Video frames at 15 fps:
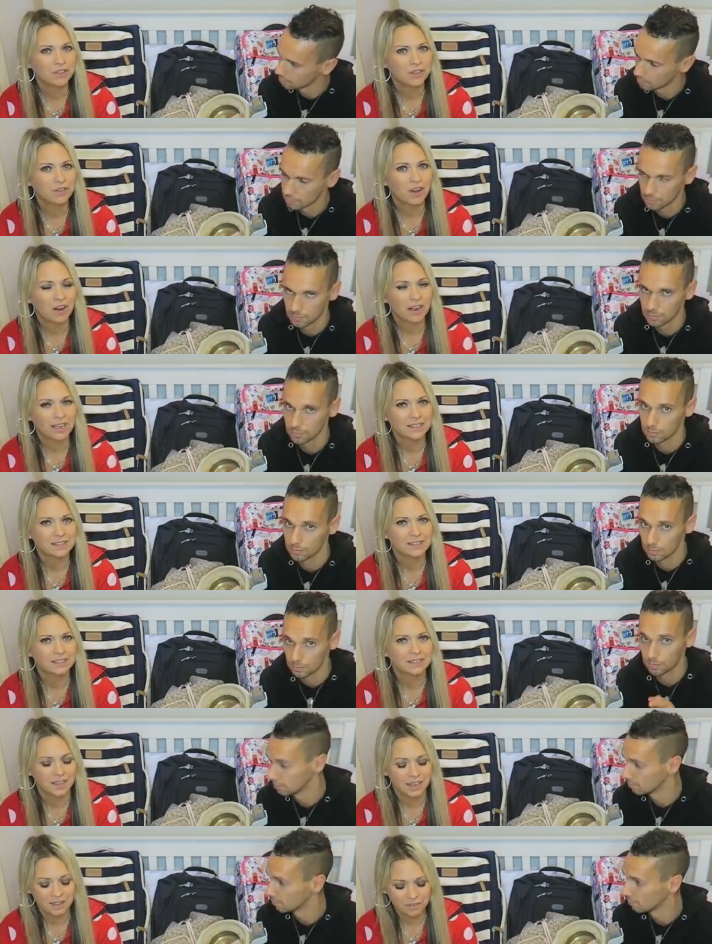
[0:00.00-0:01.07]
Speaker 1: for you guys.
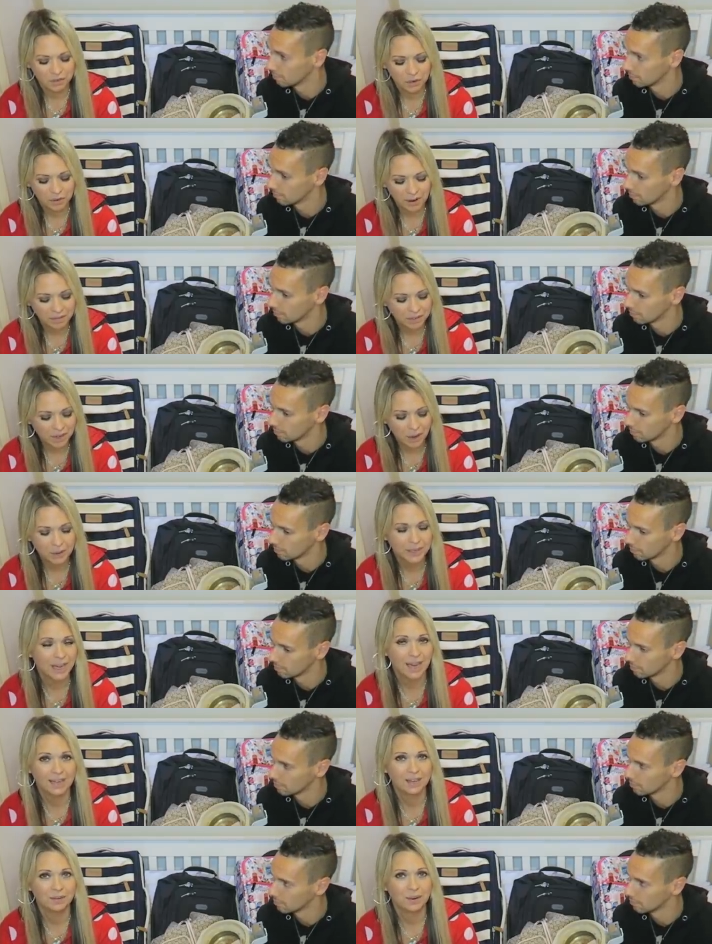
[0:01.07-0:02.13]
If you're ever going
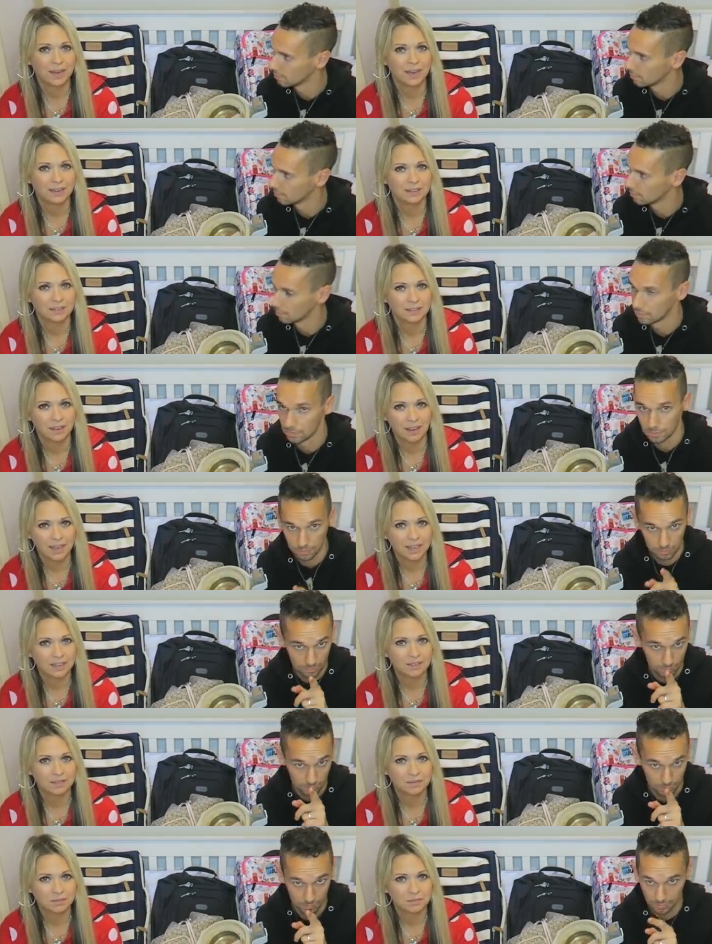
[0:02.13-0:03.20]
anywhere, like
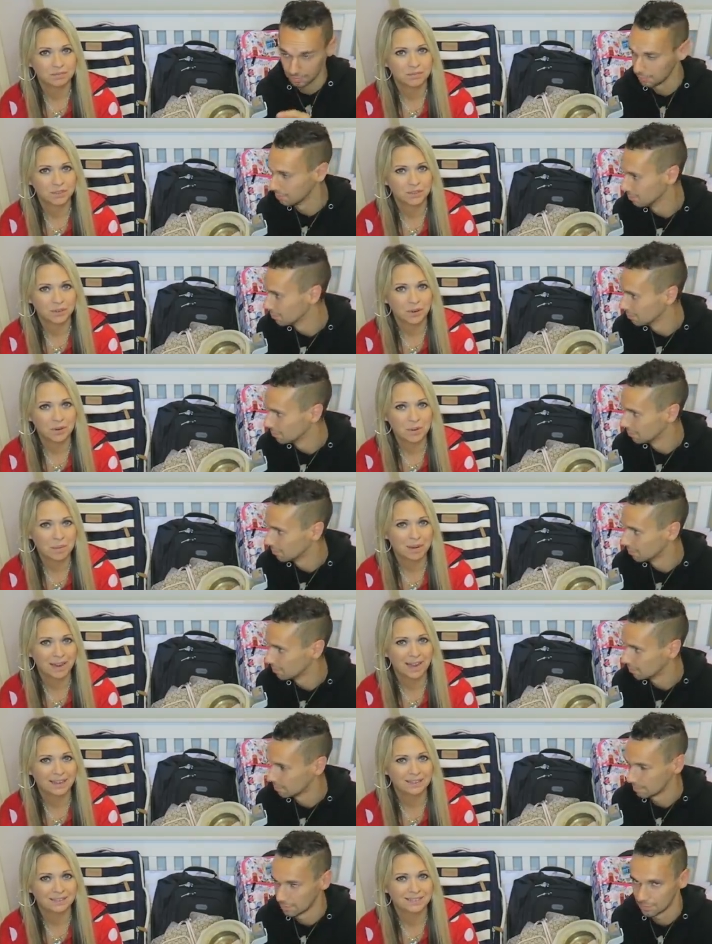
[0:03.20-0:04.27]
on a
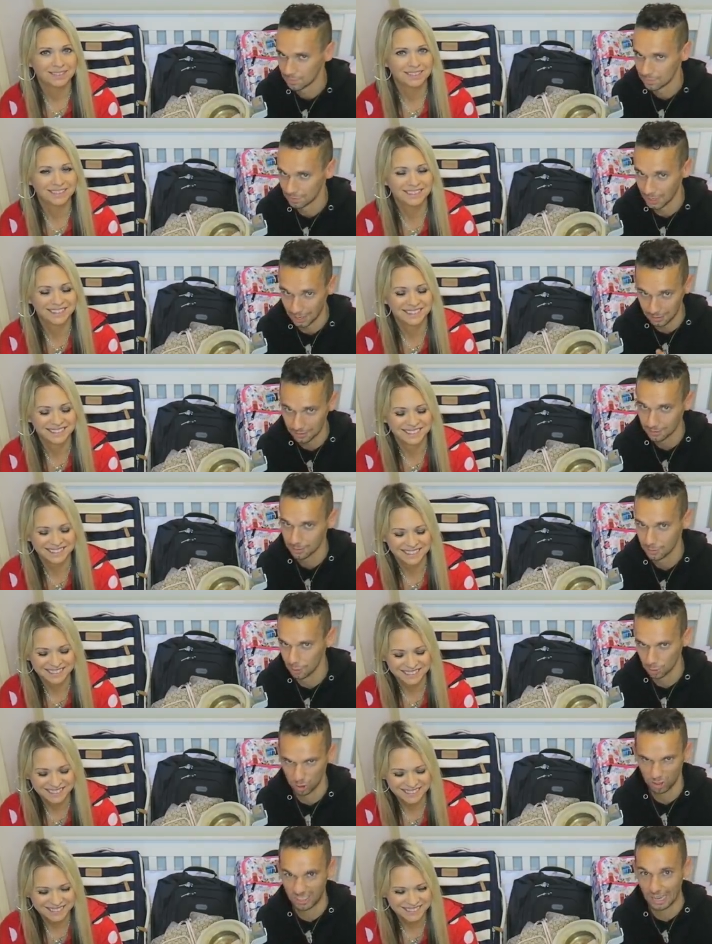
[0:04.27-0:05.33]
plane.
Speaker 2: Yeah,
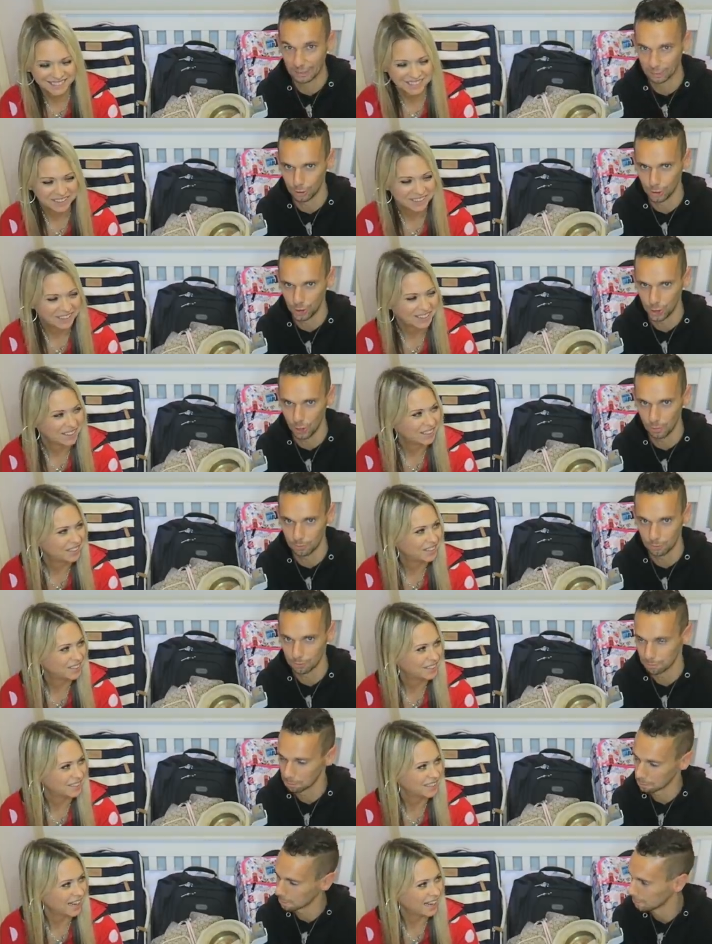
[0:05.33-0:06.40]
not just down to the shops.
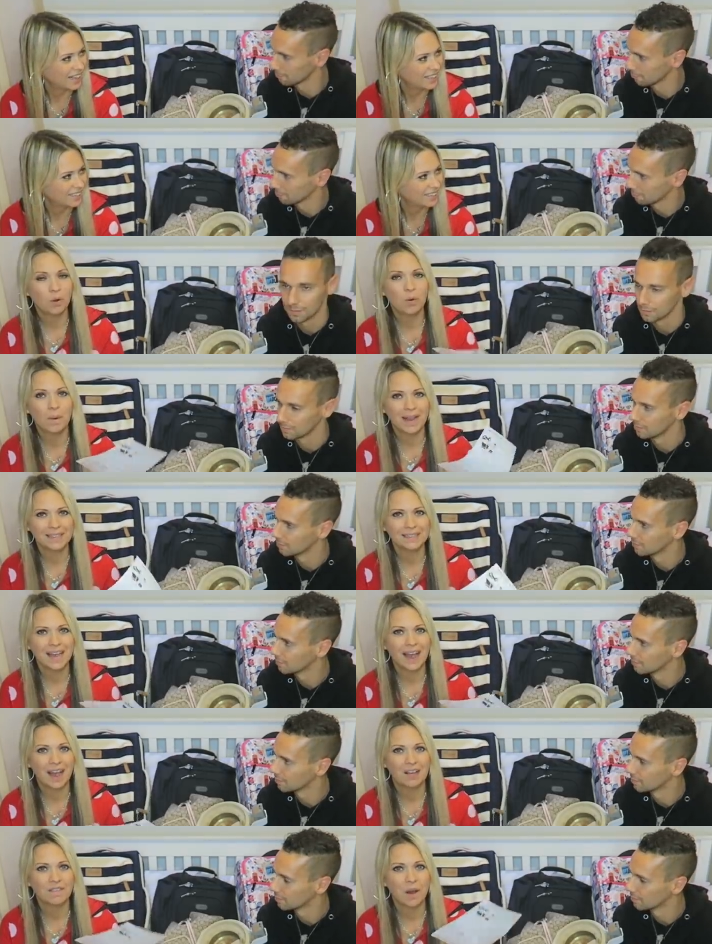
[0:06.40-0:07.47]
Speaker 1: Yeah, always
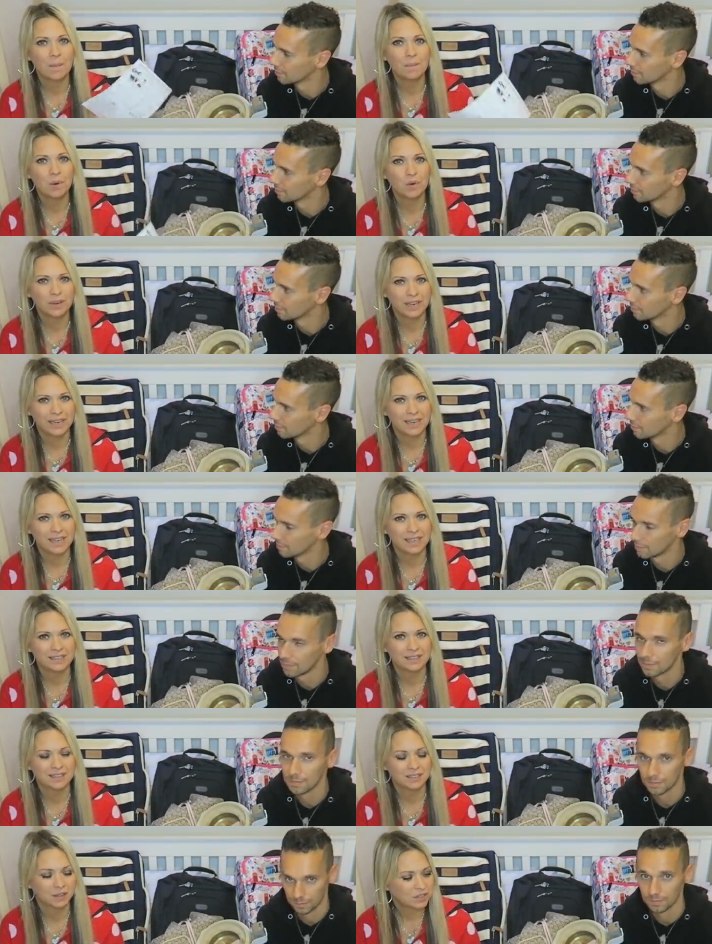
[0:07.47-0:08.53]
have a morning
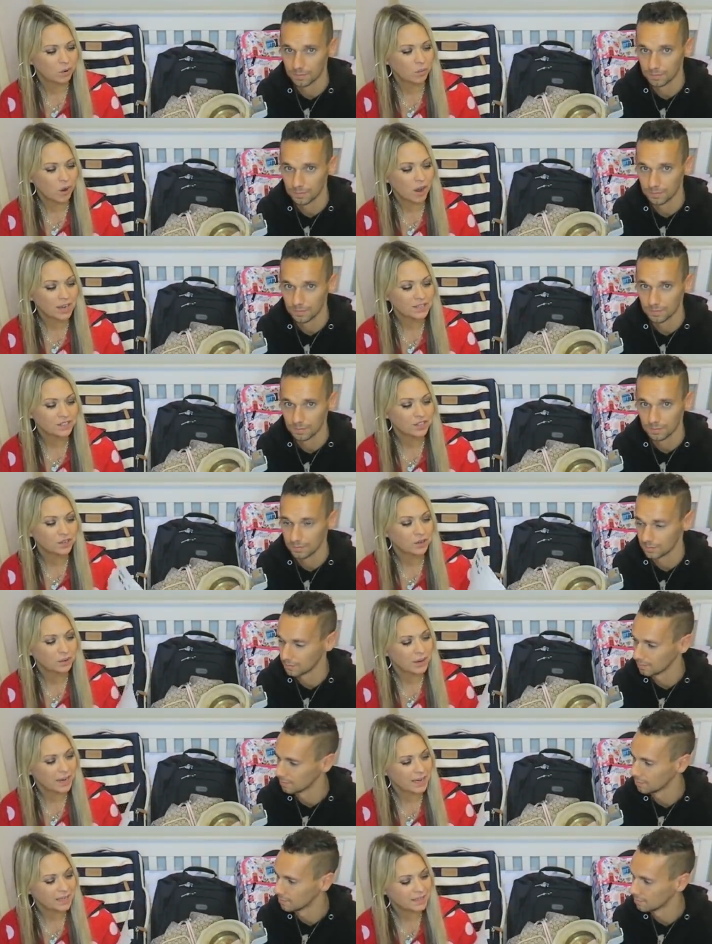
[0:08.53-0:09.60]
list. So what I do
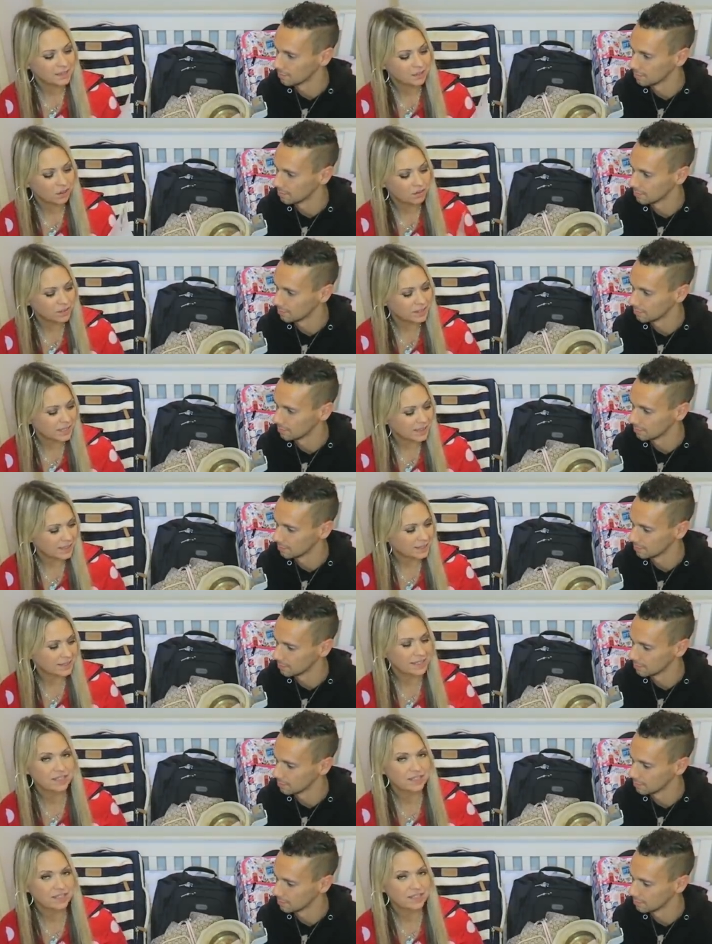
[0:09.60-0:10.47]
is, obviously there's